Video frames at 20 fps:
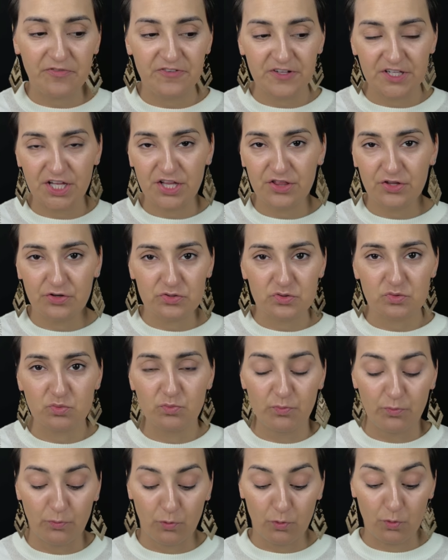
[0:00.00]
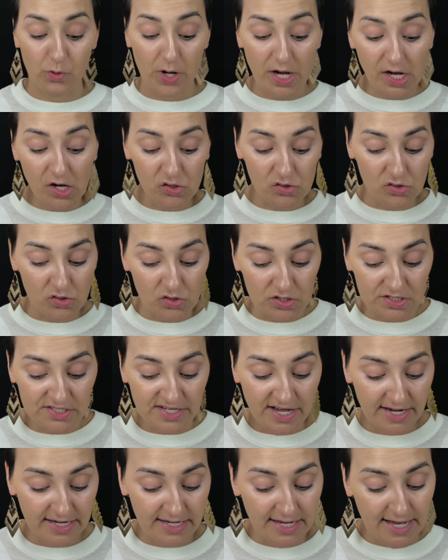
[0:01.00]
fill in those wrinkles
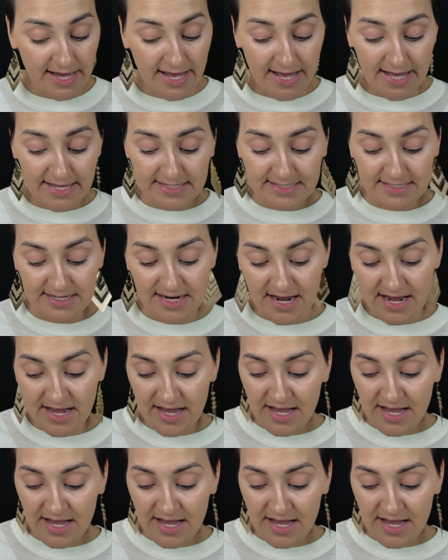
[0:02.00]
I got.